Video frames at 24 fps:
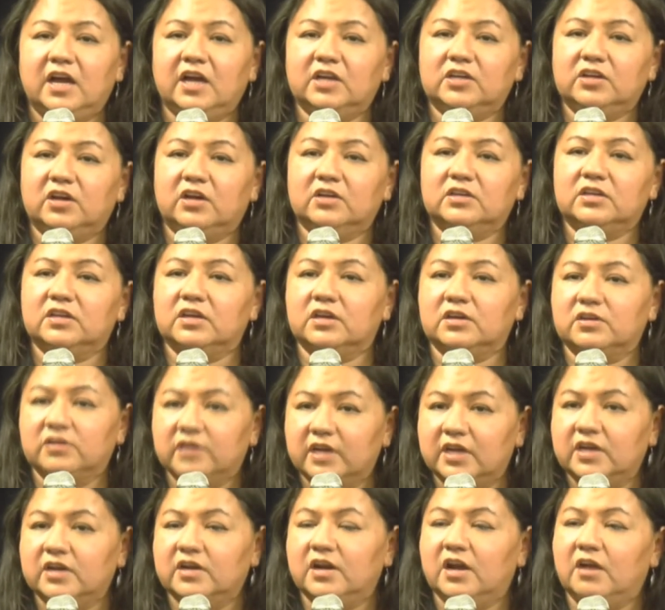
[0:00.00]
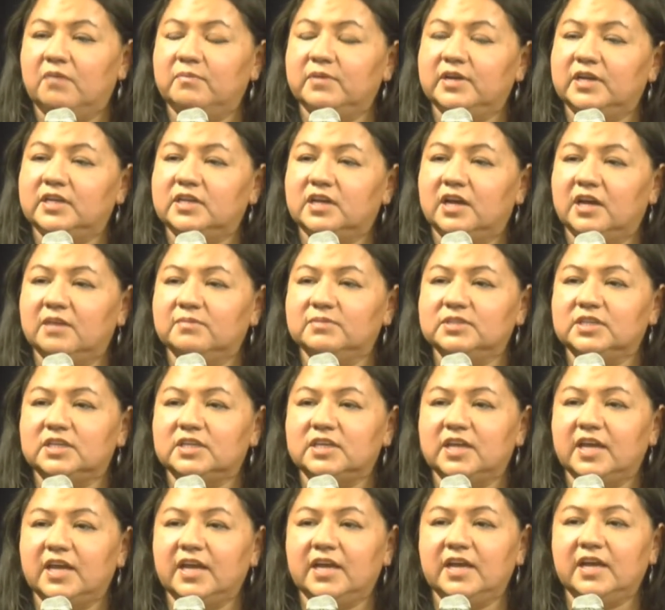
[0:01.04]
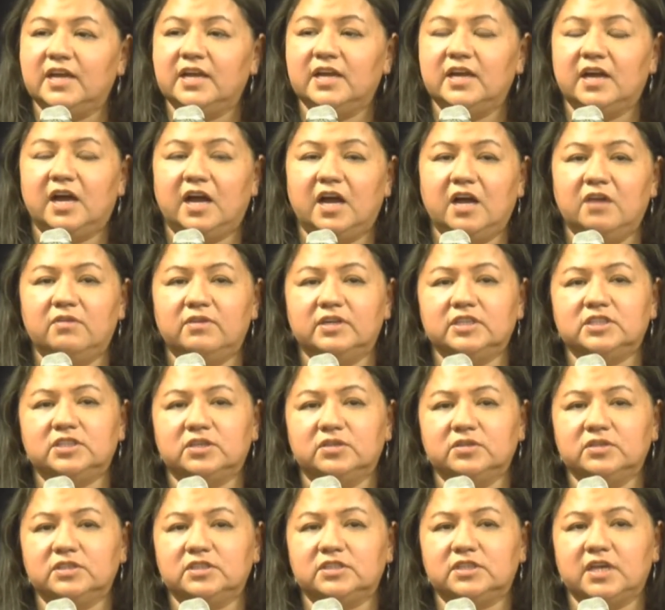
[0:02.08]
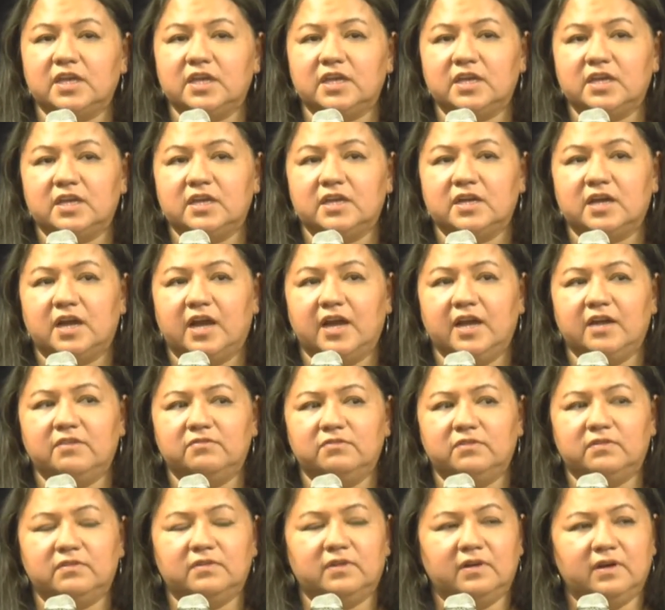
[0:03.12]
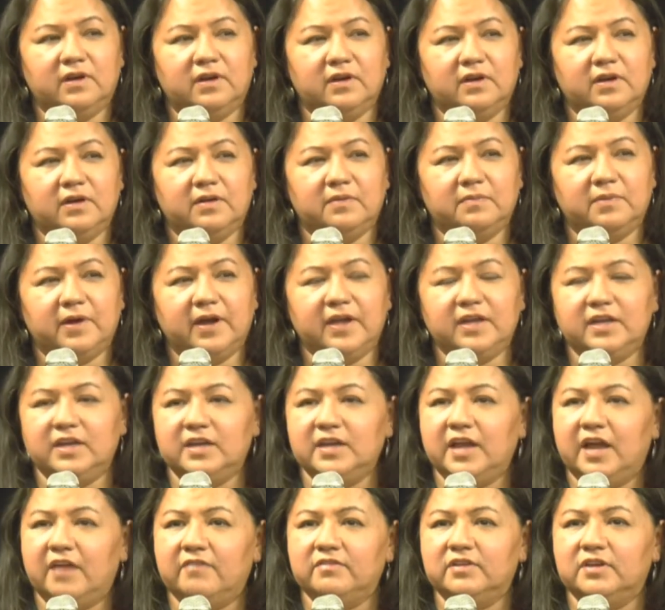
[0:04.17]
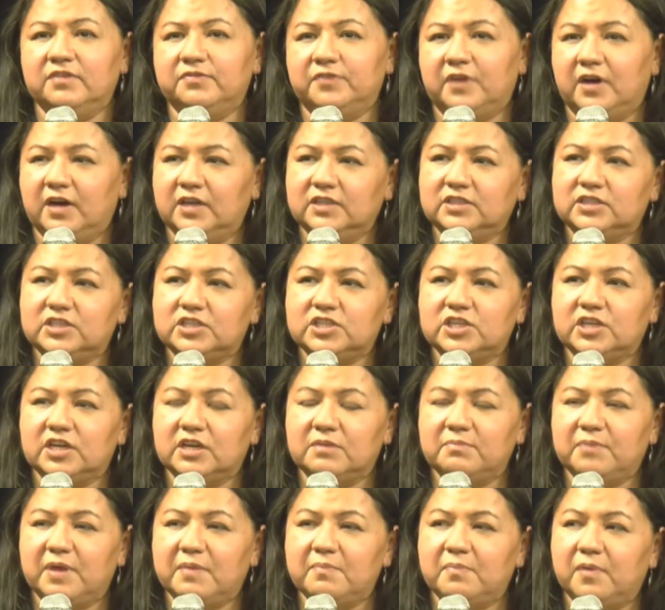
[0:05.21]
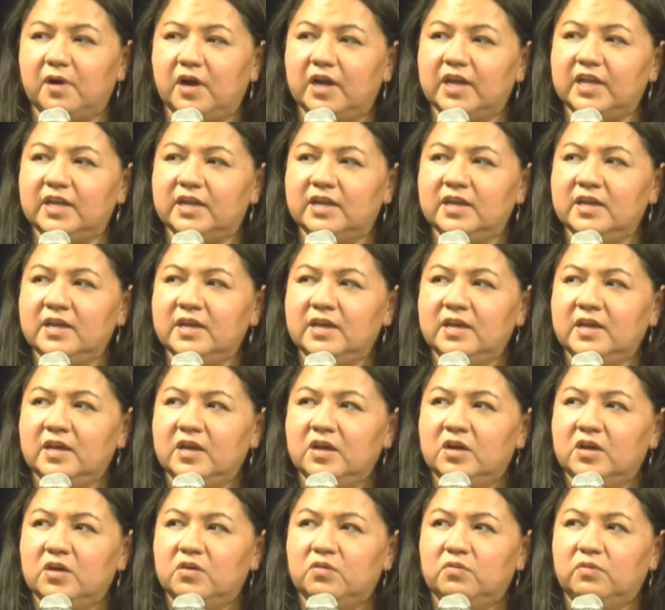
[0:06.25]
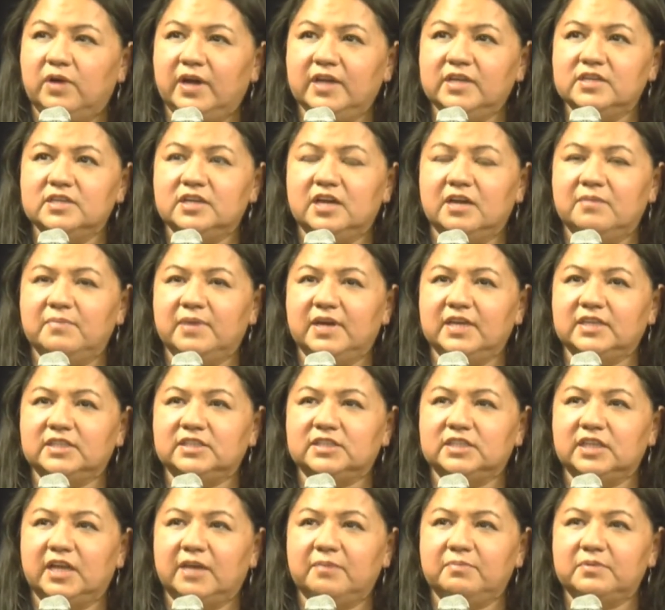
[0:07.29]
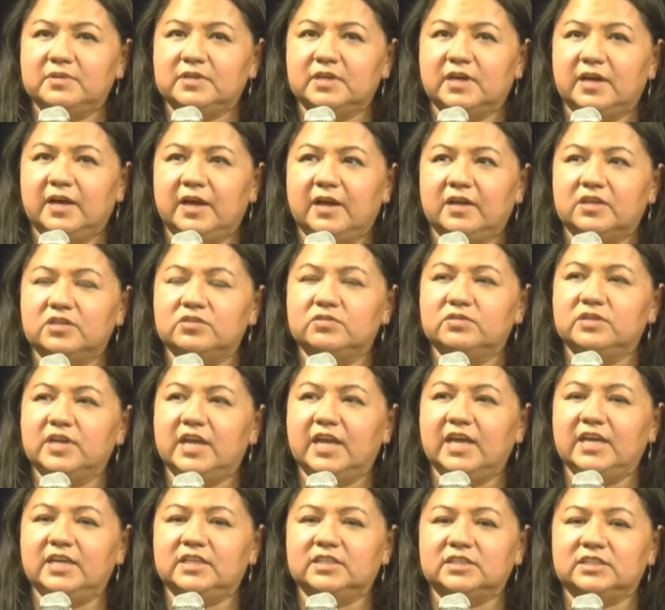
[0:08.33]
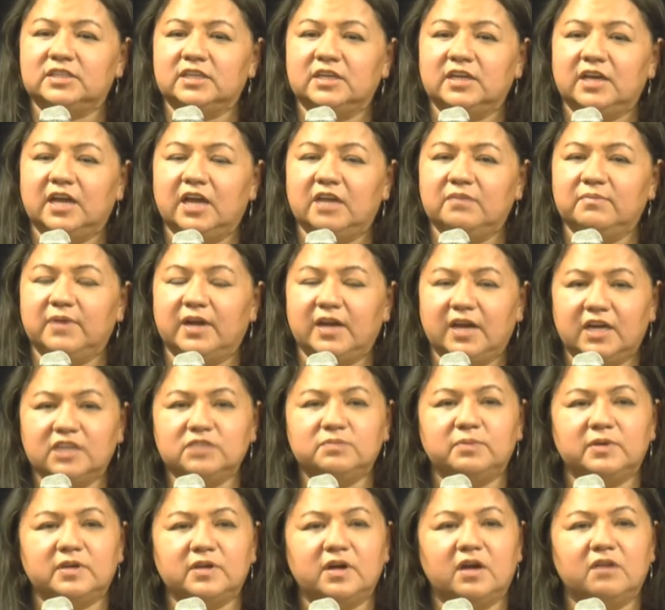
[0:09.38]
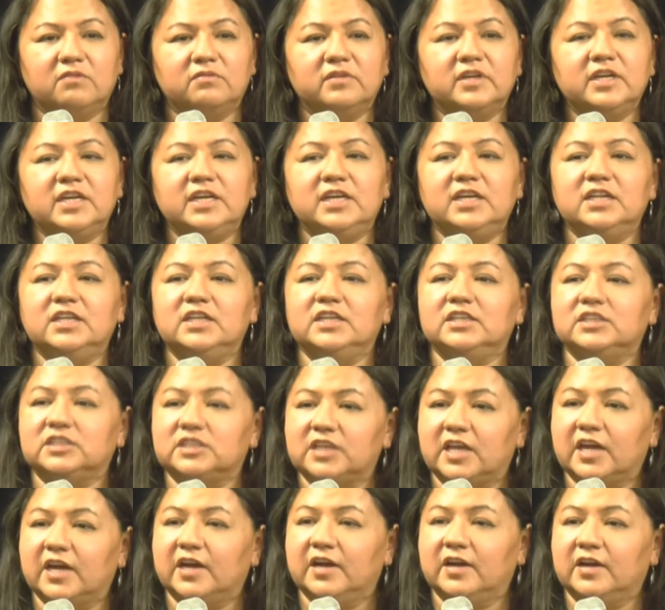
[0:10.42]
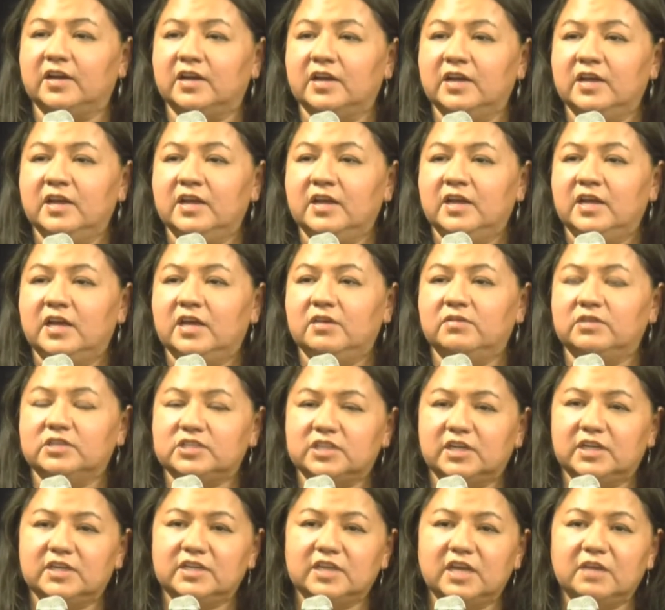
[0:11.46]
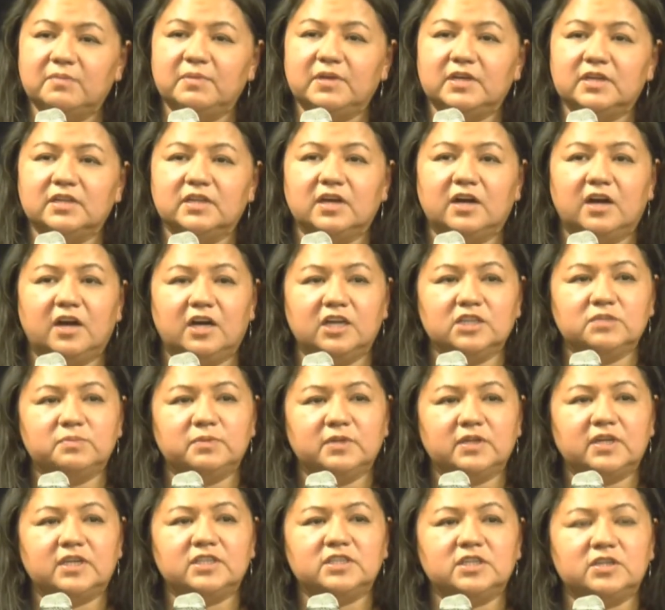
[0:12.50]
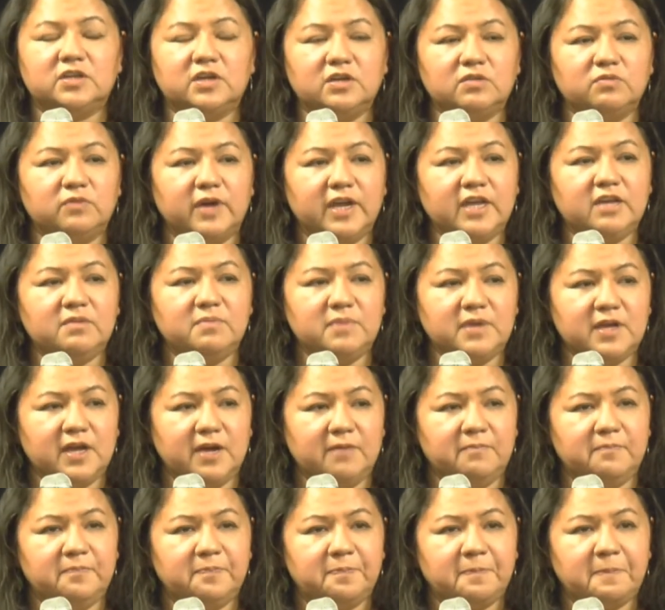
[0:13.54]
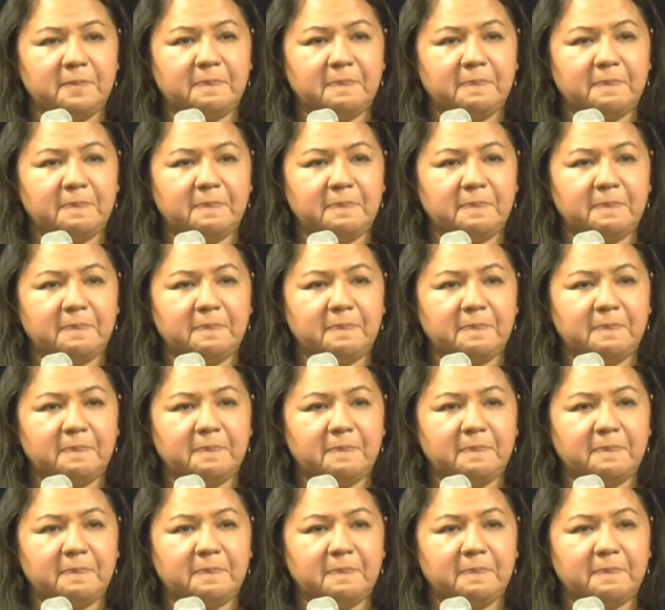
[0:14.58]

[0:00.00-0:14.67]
I talked to the Creator how many times a day. I was so sick, I, uh, I didn't have enough oxygen in my body. One time I slept uh, two days and my husband got really scared. He was trying to take me to the hospital because he couldn't wake me up.